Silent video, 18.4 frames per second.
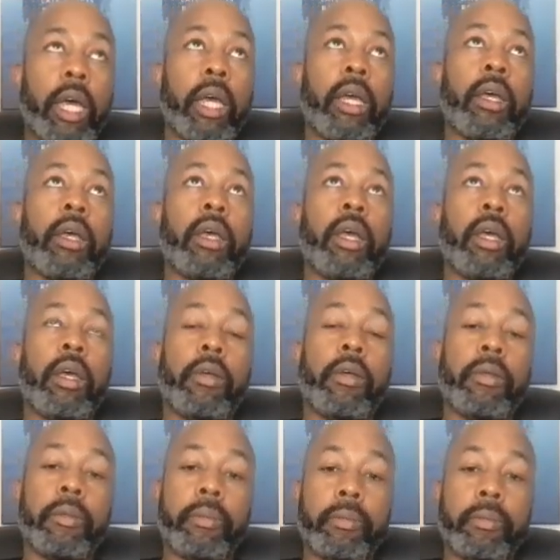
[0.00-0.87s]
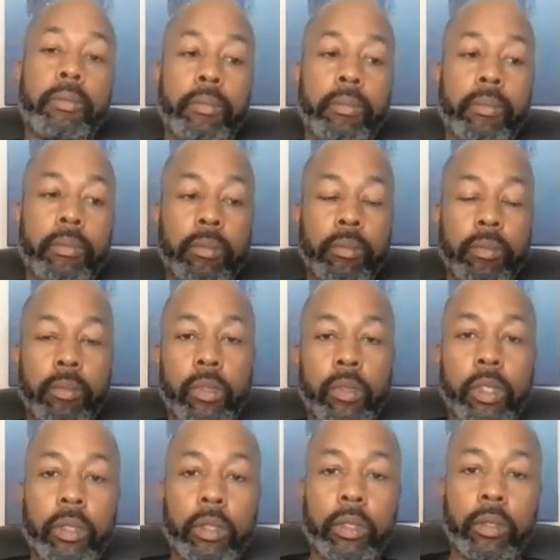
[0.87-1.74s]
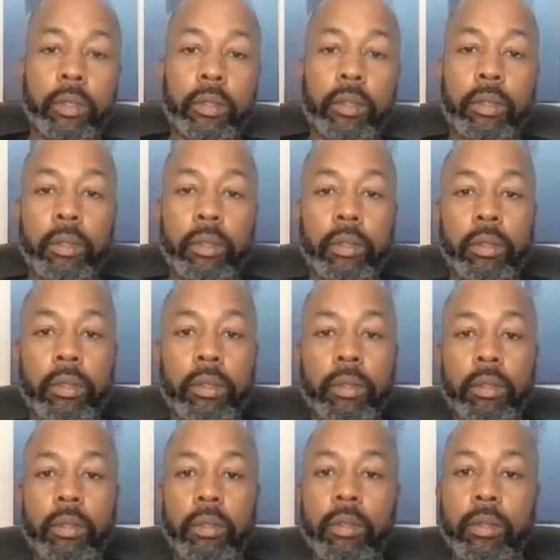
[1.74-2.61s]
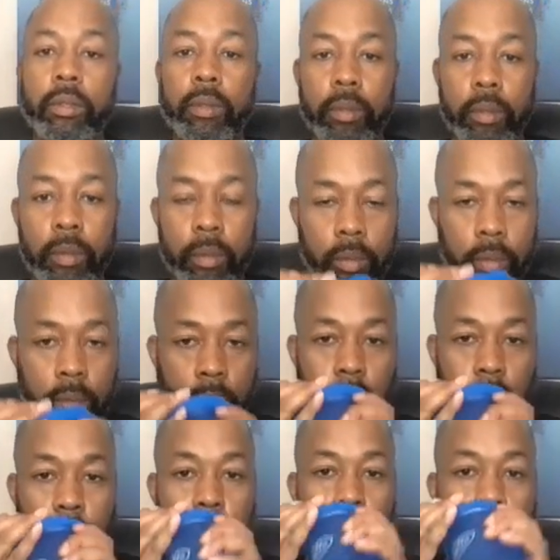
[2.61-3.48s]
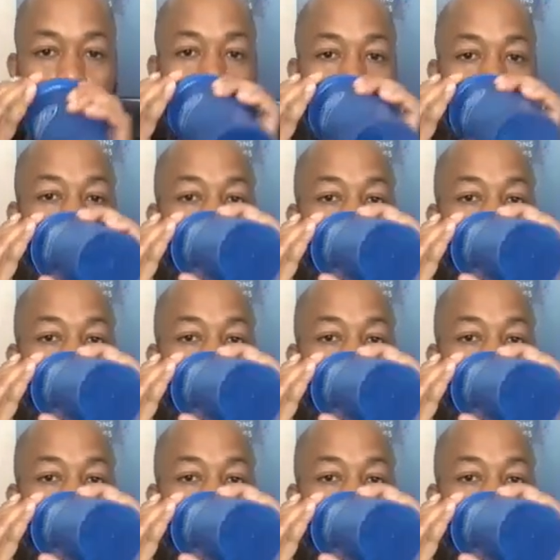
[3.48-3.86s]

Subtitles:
So, and also with that, of course, there are